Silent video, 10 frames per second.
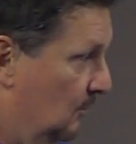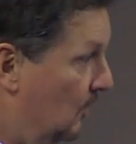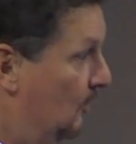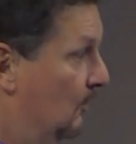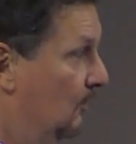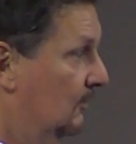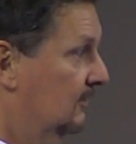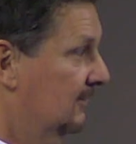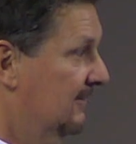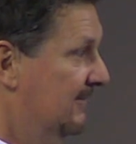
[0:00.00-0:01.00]
Woo.
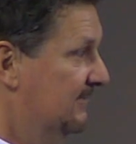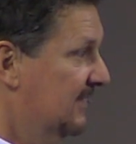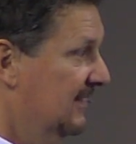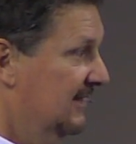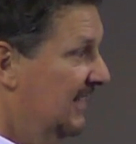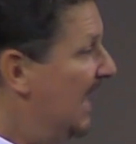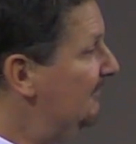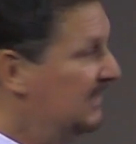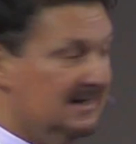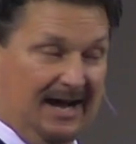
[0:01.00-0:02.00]

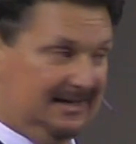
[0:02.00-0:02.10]
I mean,